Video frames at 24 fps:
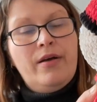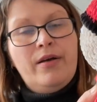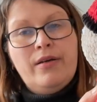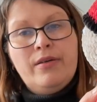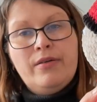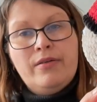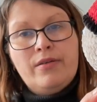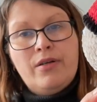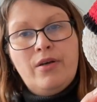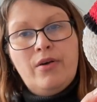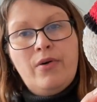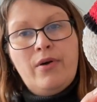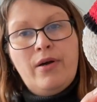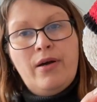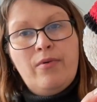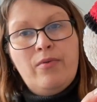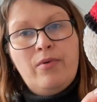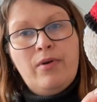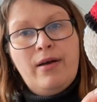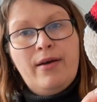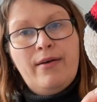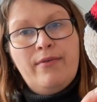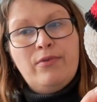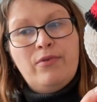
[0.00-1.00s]
So I will
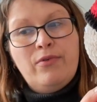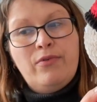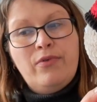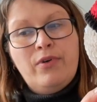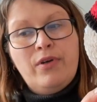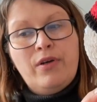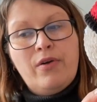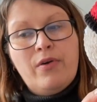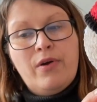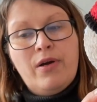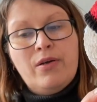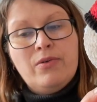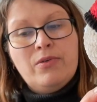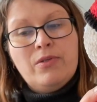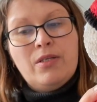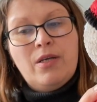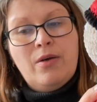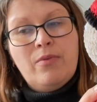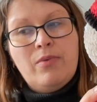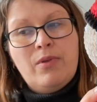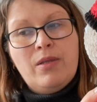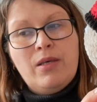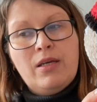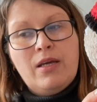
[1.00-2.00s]
have to figure out
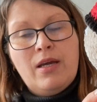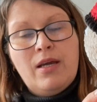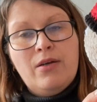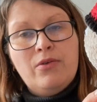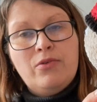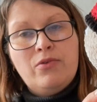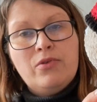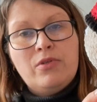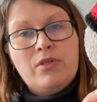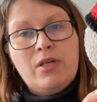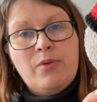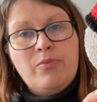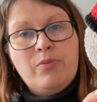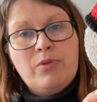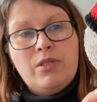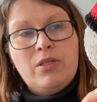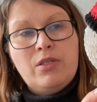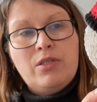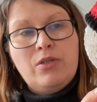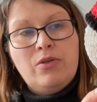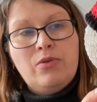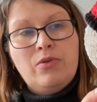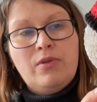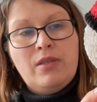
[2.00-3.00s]
something how to
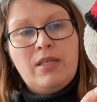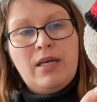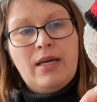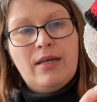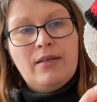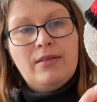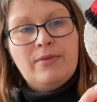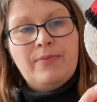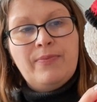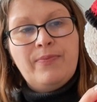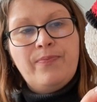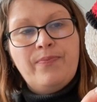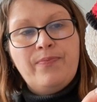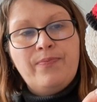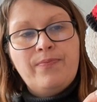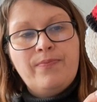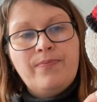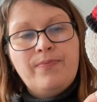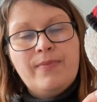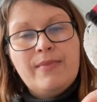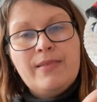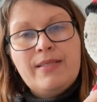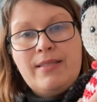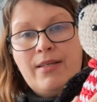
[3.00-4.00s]
substitute that.
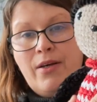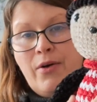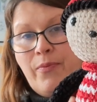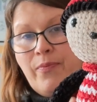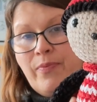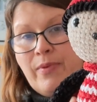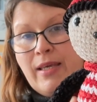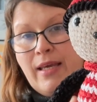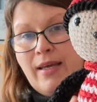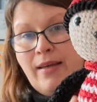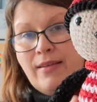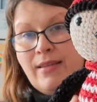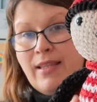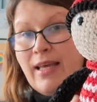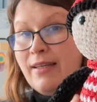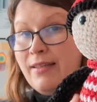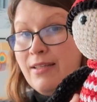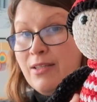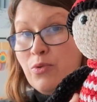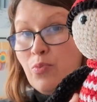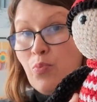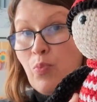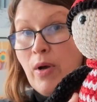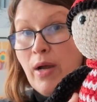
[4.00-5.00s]
So yeah, that
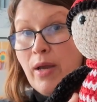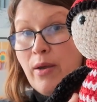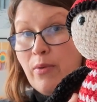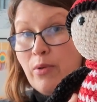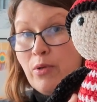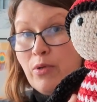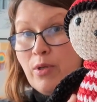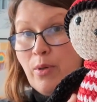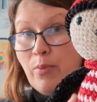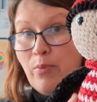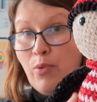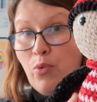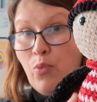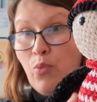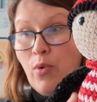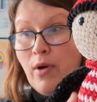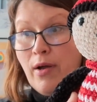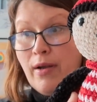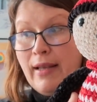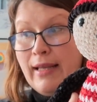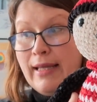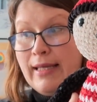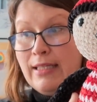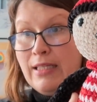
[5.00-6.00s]
is my number
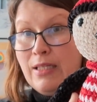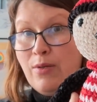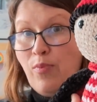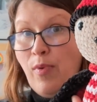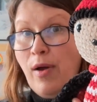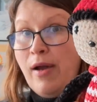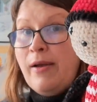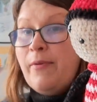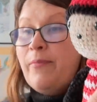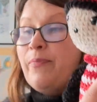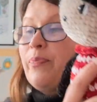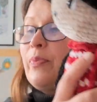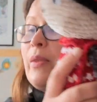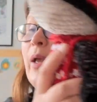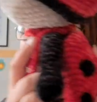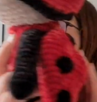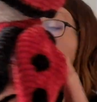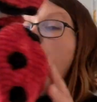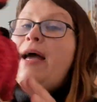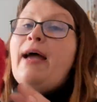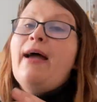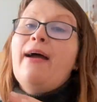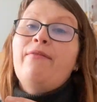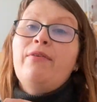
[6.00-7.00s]
one ladybug.
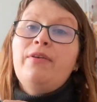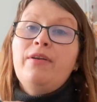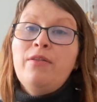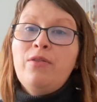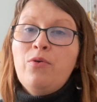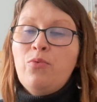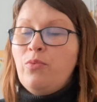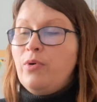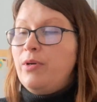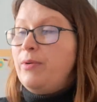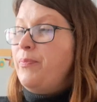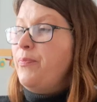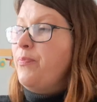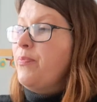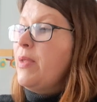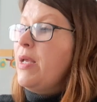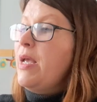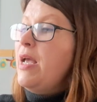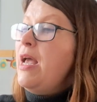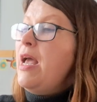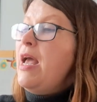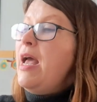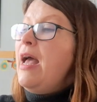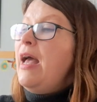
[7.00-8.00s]
But I have another one.
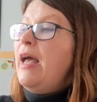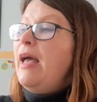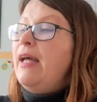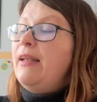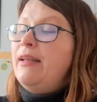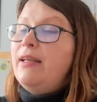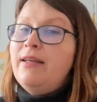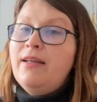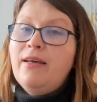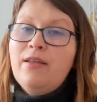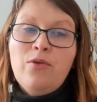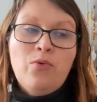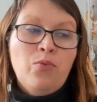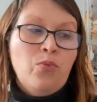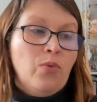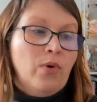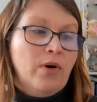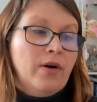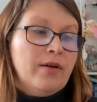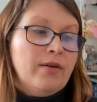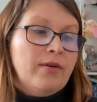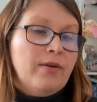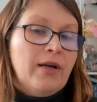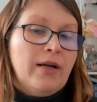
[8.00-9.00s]
And another
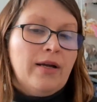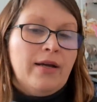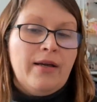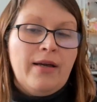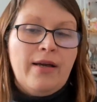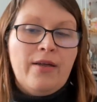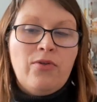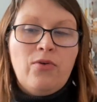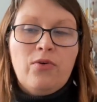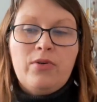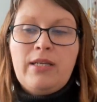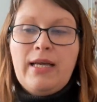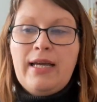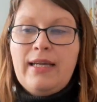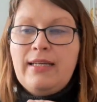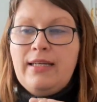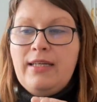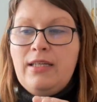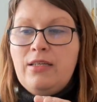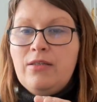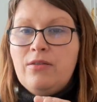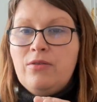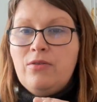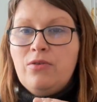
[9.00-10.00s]
one, I thought I
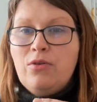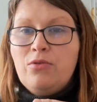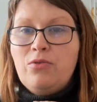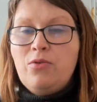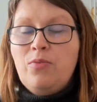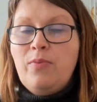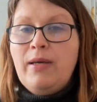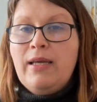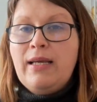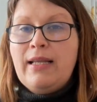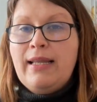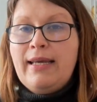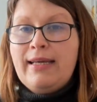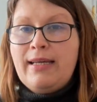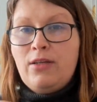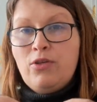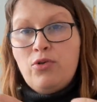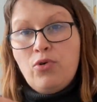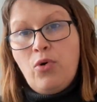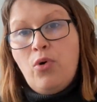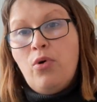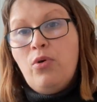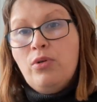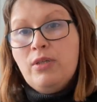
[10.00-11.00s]
need not to make like a
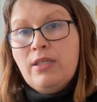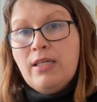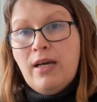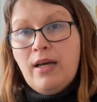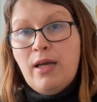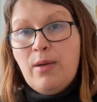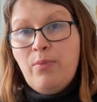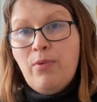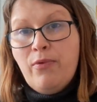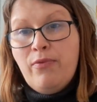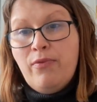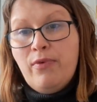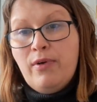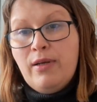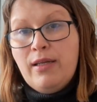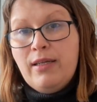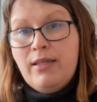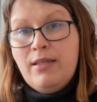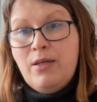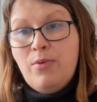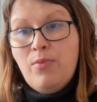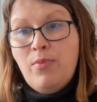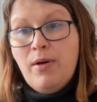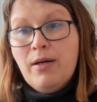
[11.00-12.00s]
doll type of a
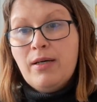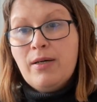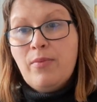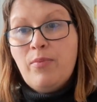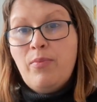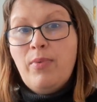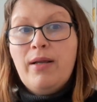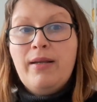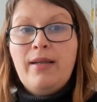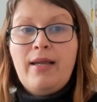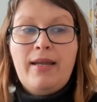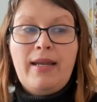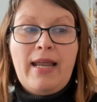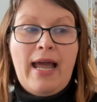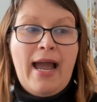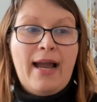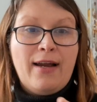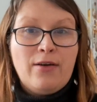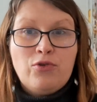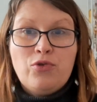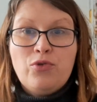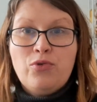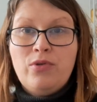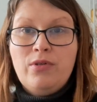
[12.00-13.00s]
ladybug, but an
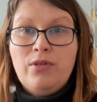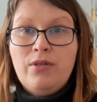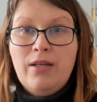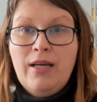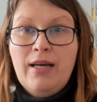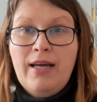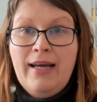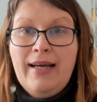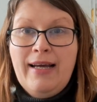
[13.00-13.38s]
actual,